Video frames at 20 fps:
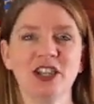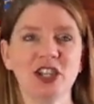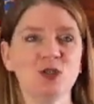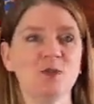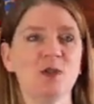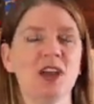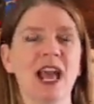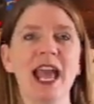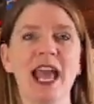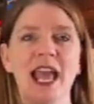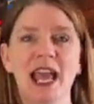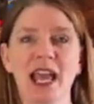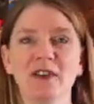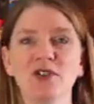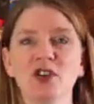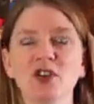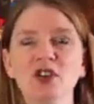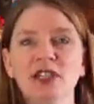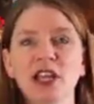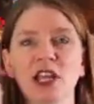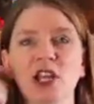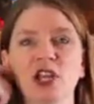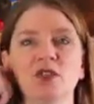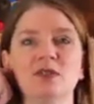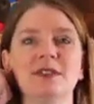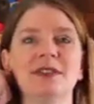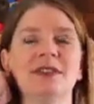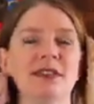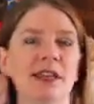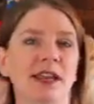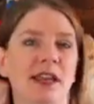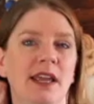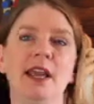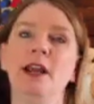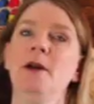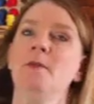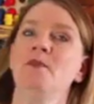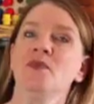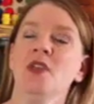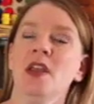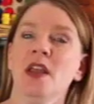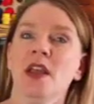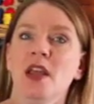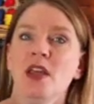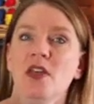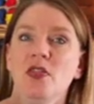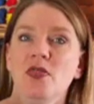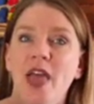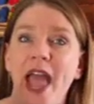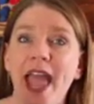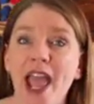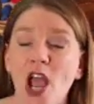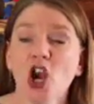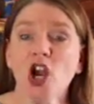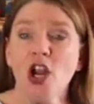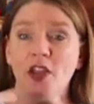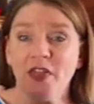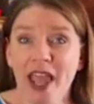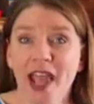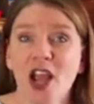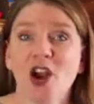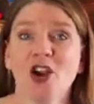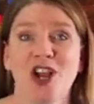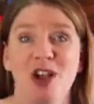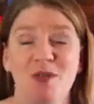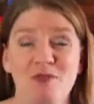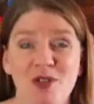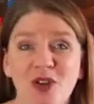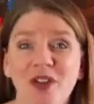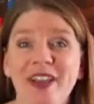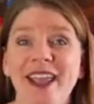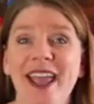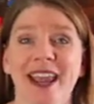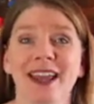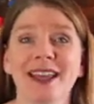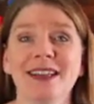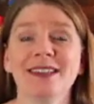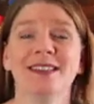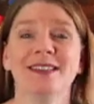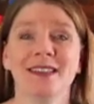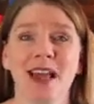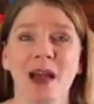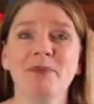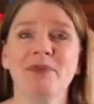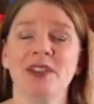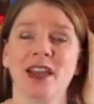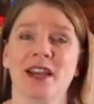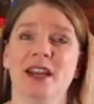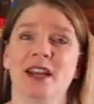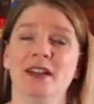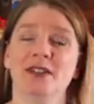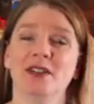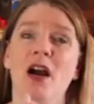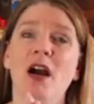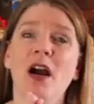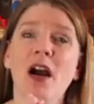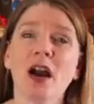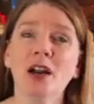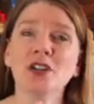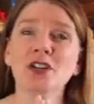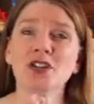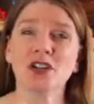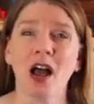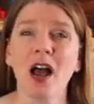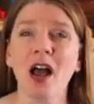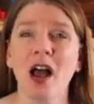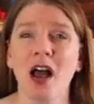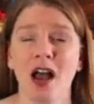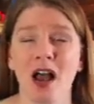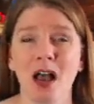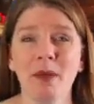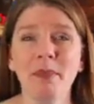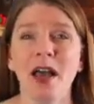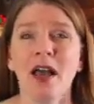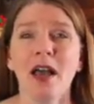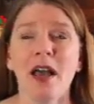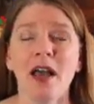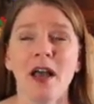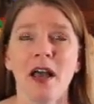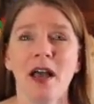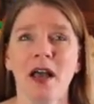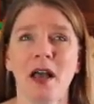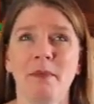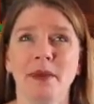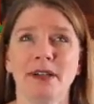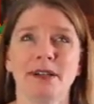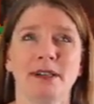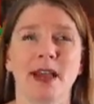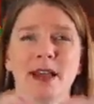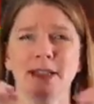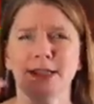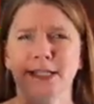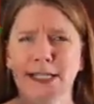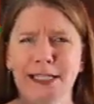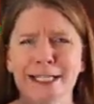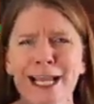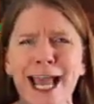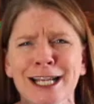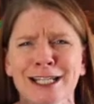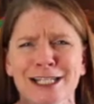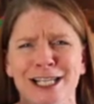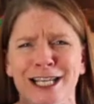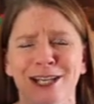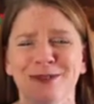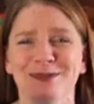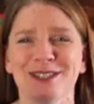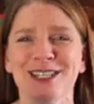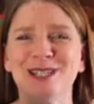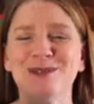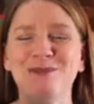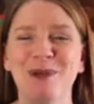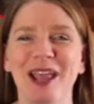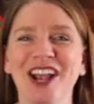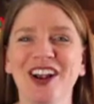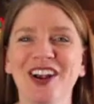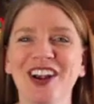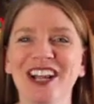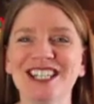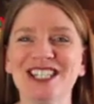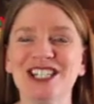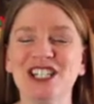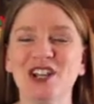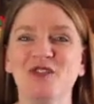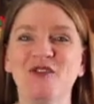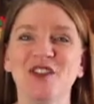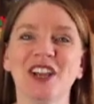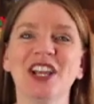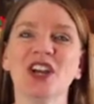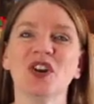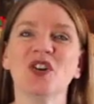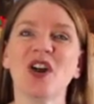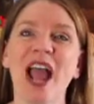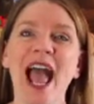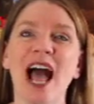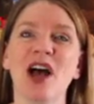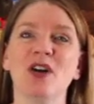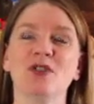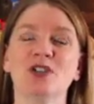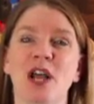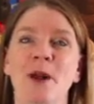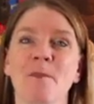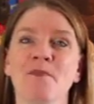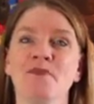These behaviors that you see, they are communicating something, and it's our job as detectives, as parents, to figure out,